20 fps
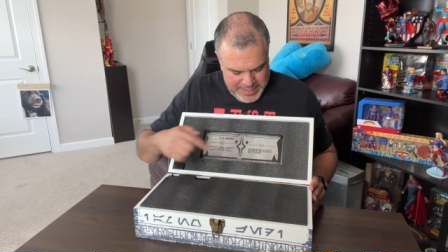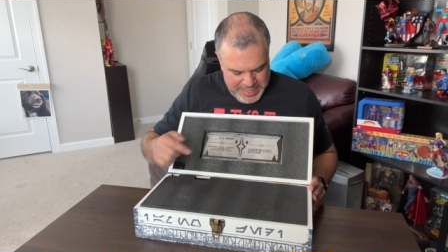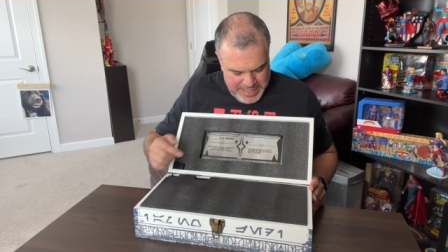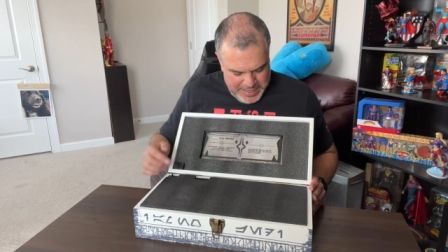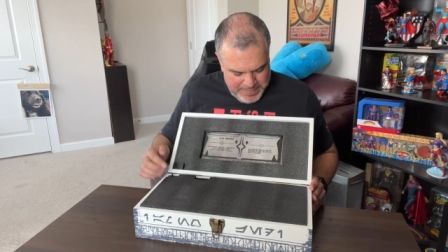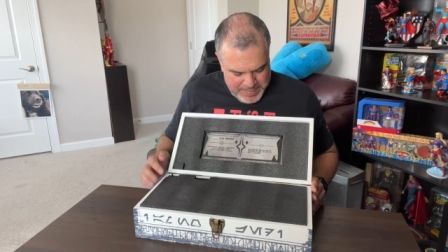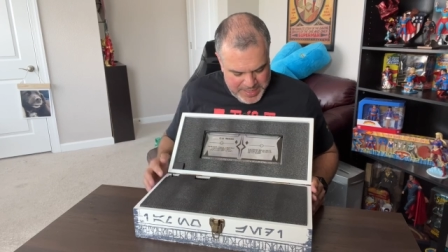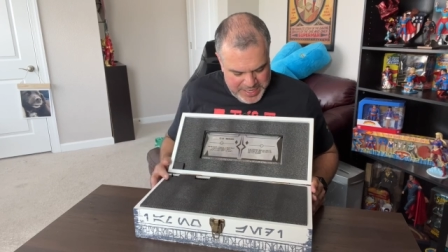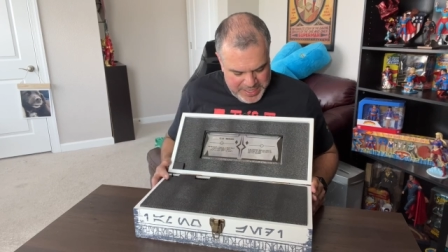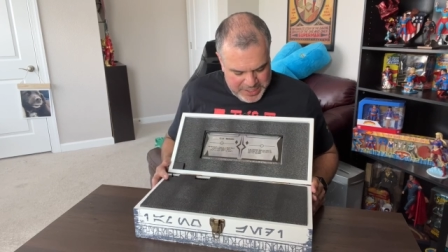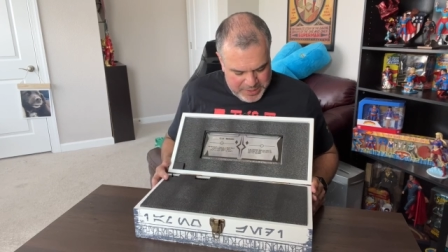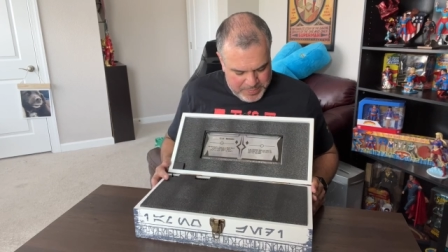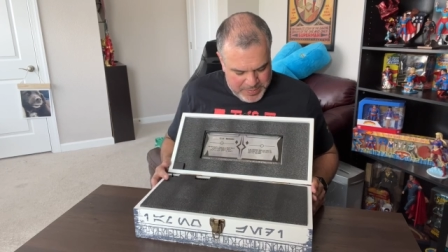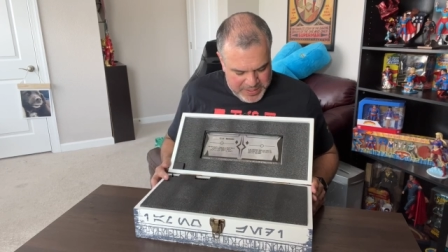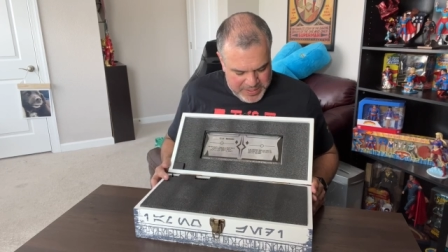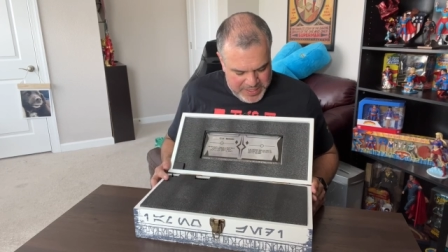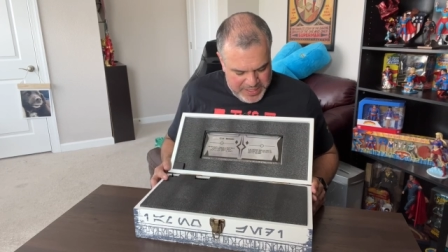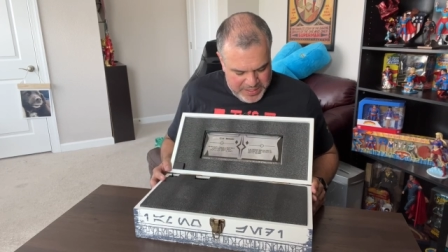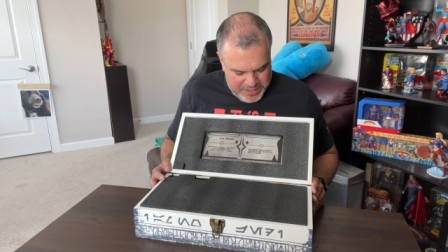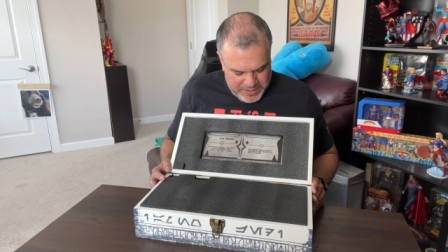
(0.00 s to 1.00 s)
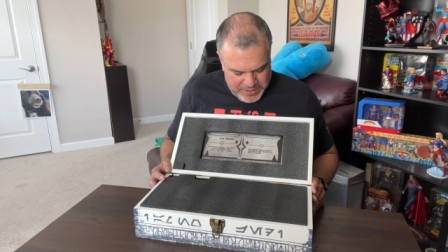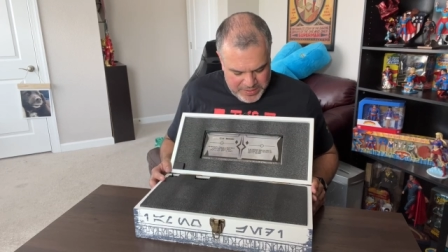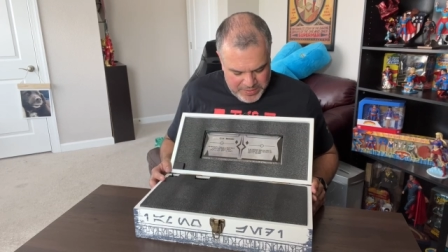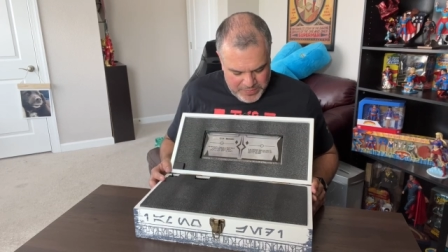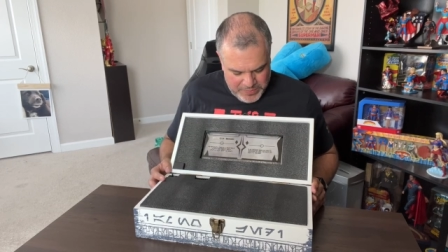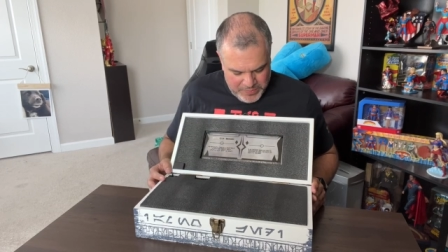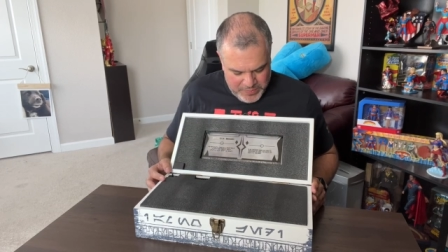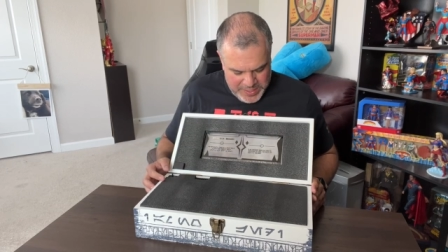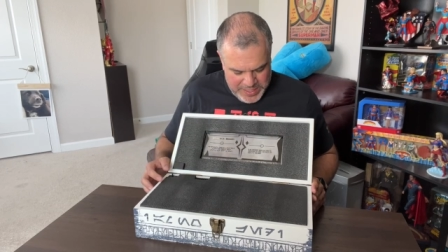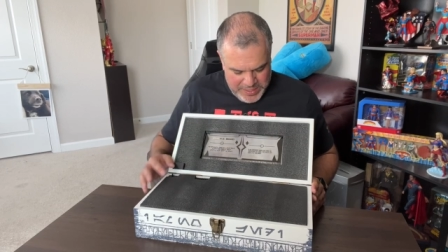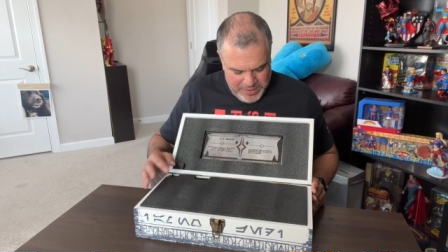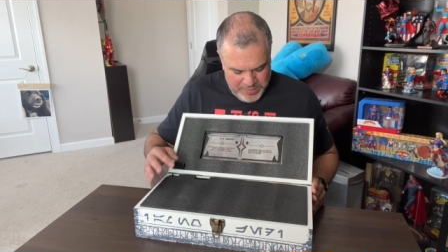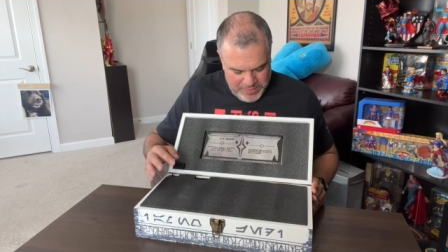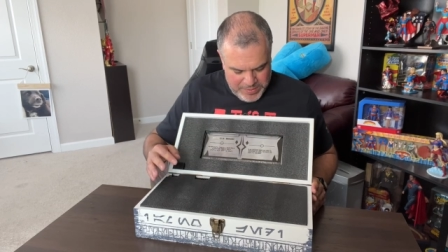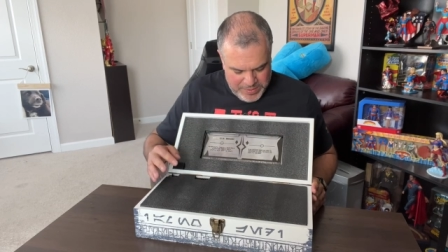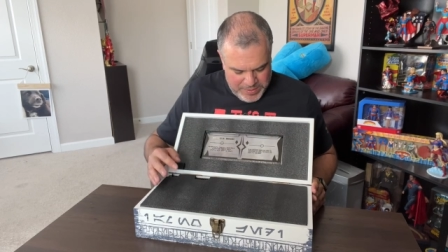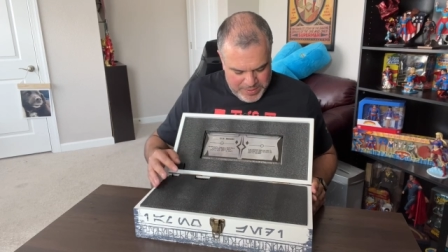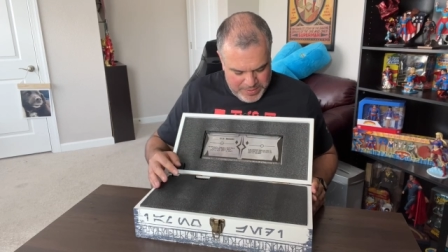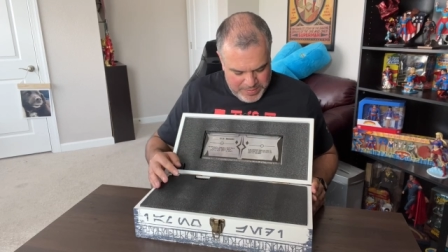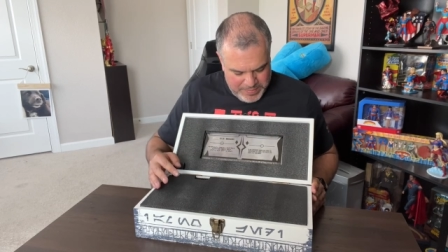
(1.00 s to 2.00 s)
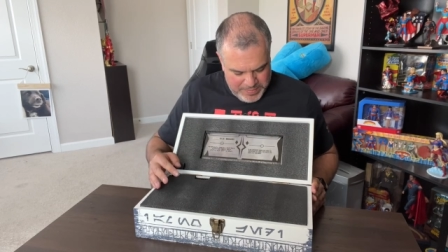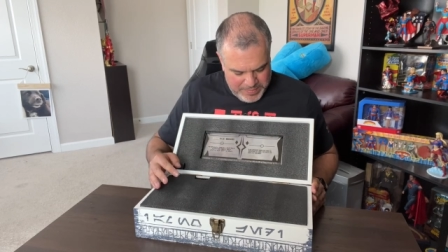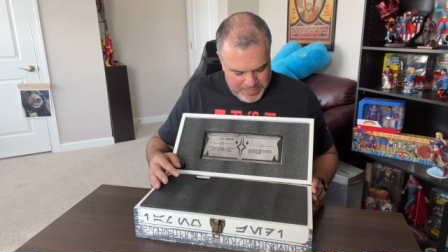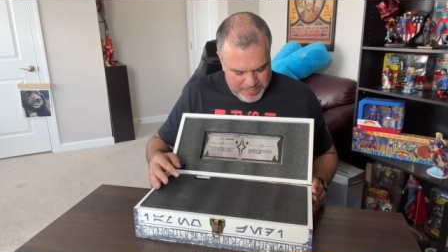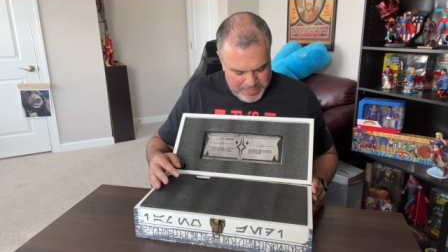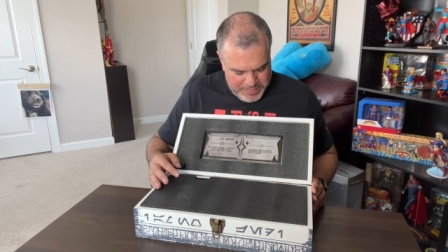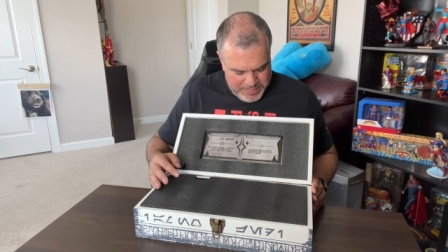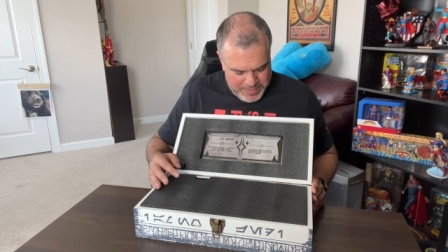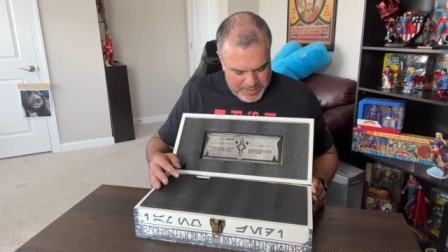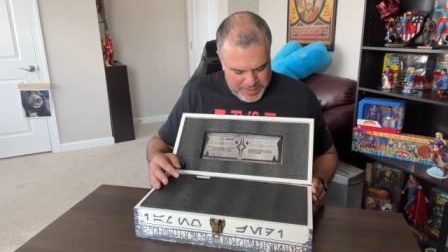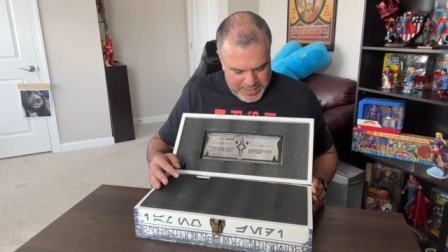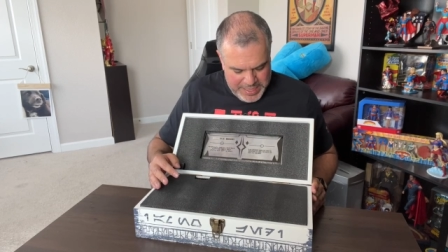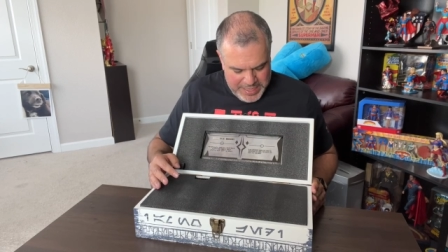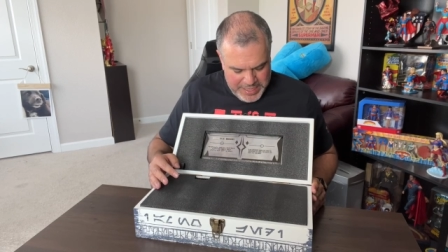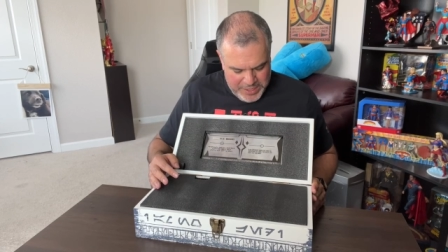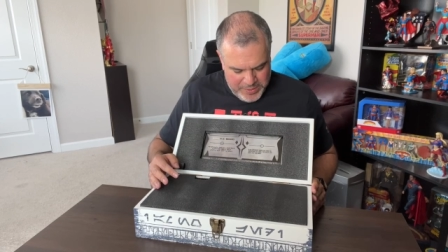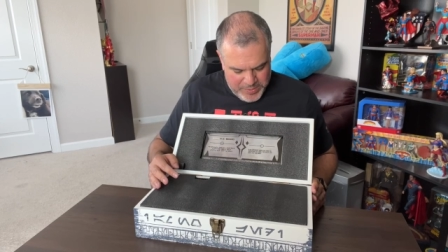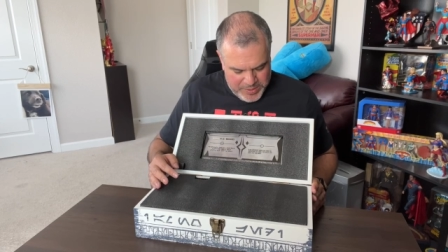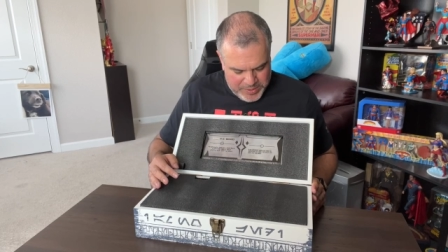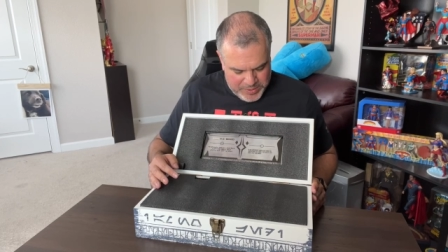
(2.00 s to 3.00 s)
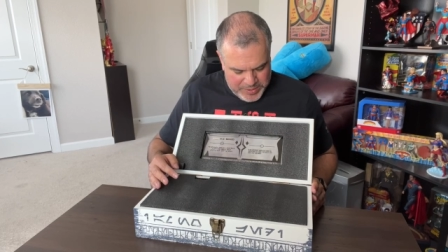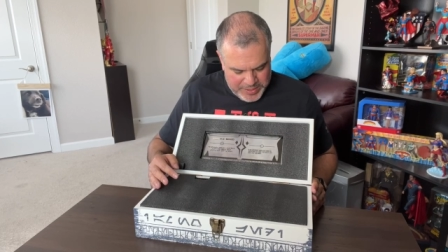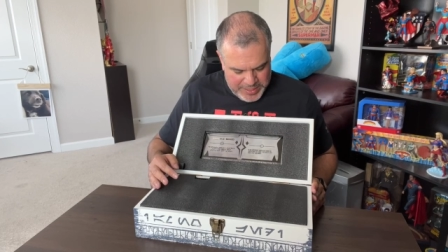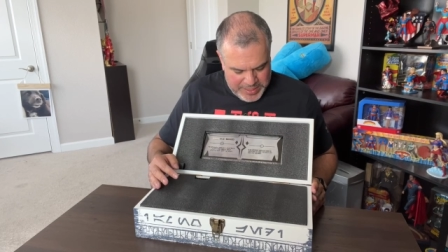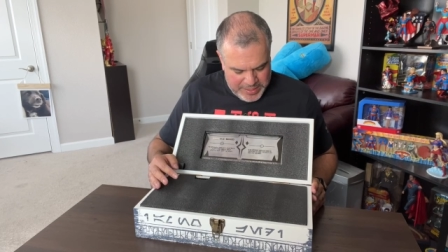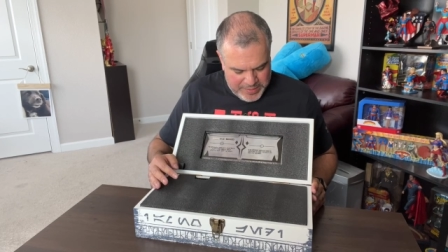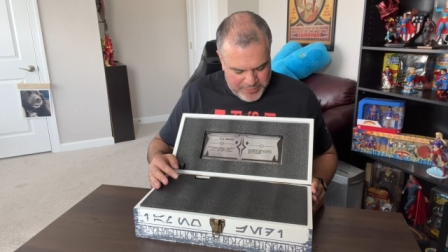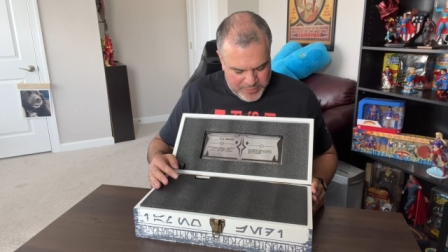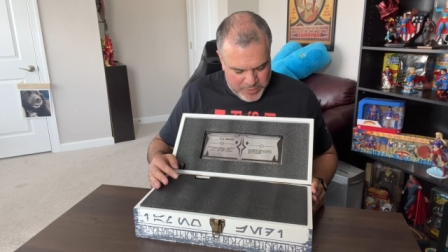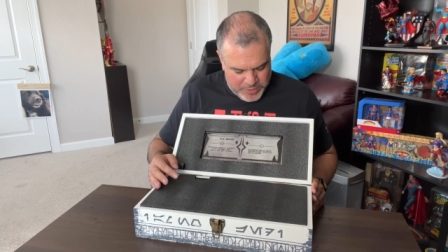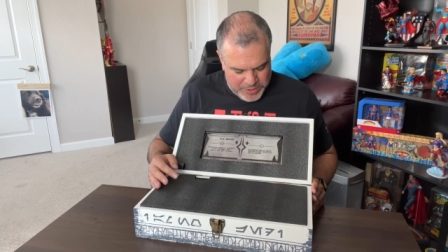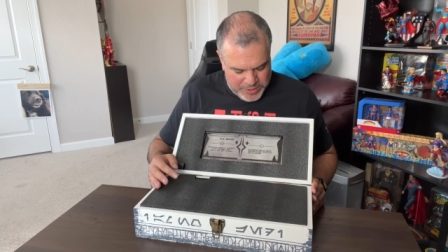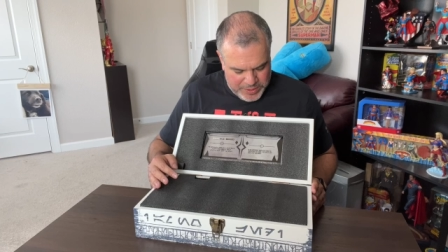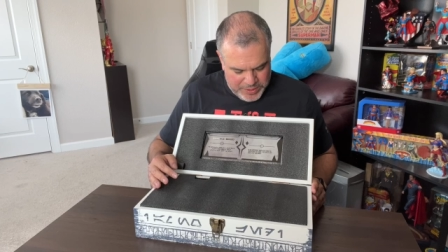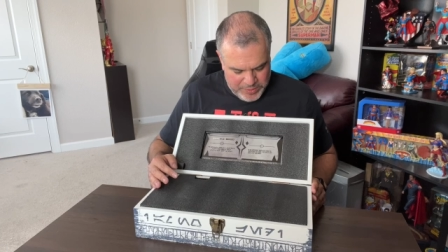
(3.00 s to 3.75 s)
In my experience, when you think you understand the Force,